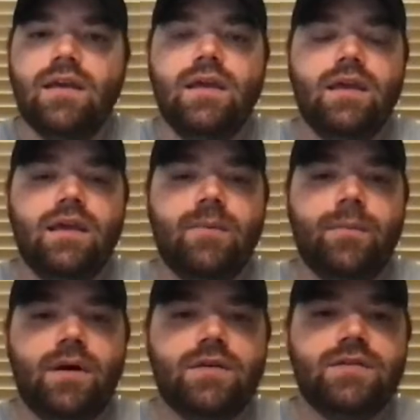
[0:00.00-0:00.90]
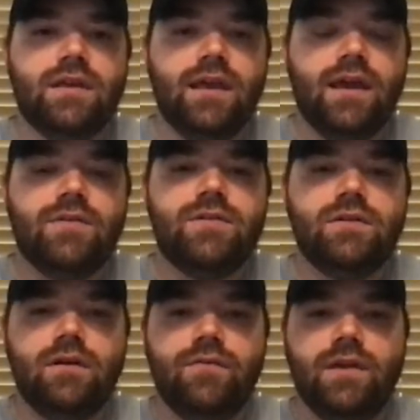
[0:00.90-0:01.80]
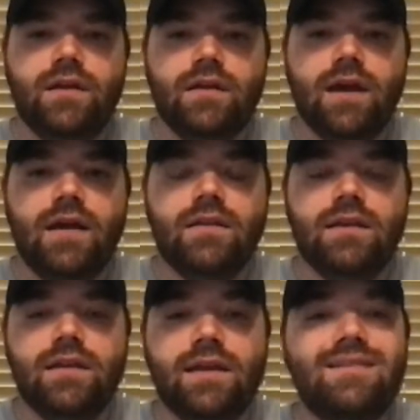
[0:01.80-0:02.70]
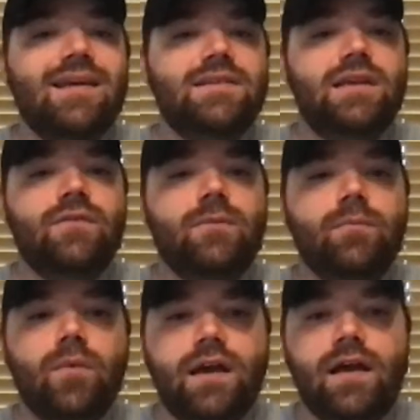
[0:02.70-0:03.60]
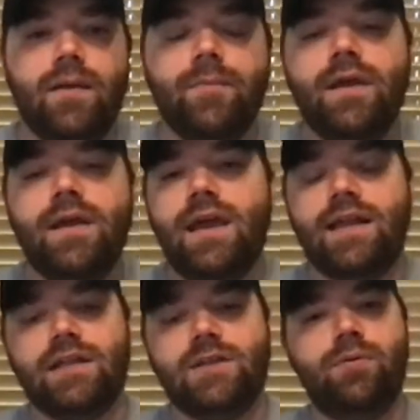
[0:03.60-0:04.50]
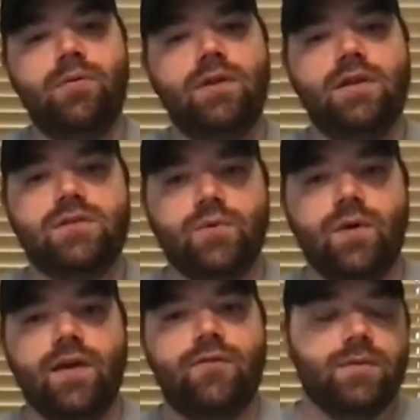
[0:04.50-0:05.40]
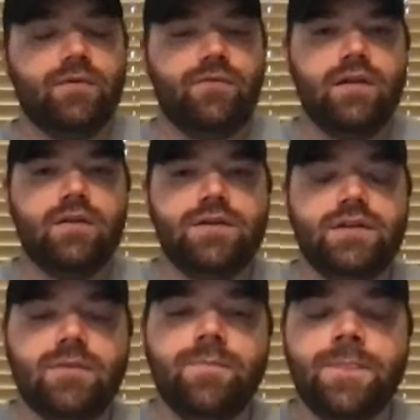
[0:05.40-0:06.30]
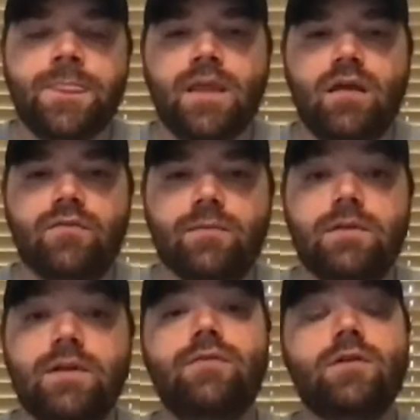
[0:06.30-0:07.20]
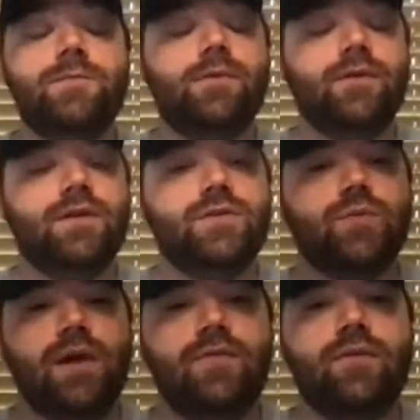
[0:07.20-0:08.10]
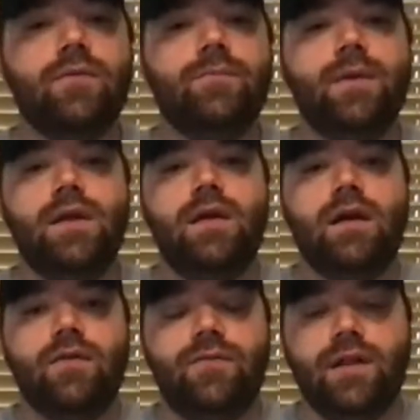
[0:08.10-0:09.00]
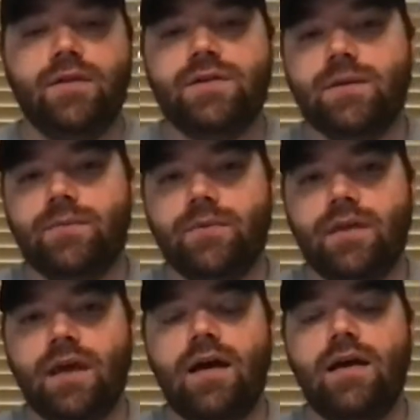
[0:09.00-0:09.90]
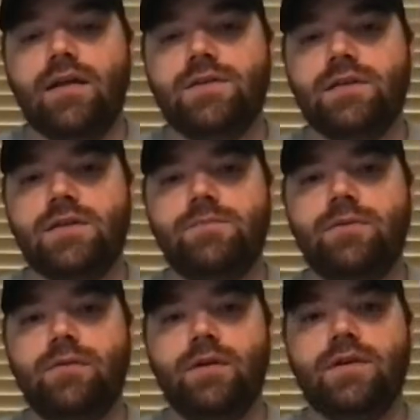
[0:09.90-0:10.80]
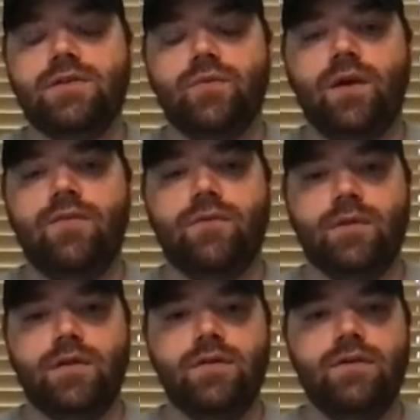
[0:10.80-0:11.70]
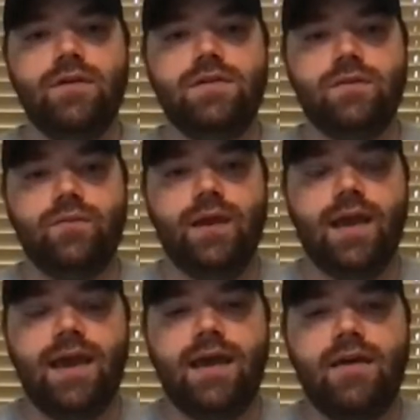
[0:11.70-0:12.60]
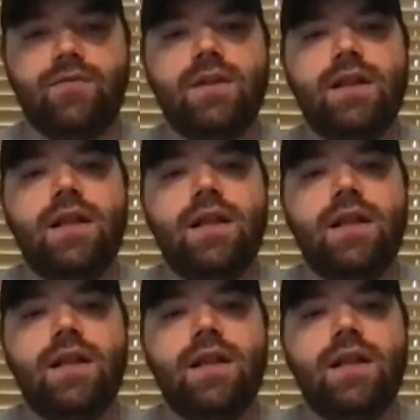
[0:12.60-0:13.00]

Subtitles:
amongst the counsel of the ungodly, and that takes even more time. And that's pulling us away from the fellowship of the believer. It's pulling us away from fellowship with God. It's pulling us away from the duties that we have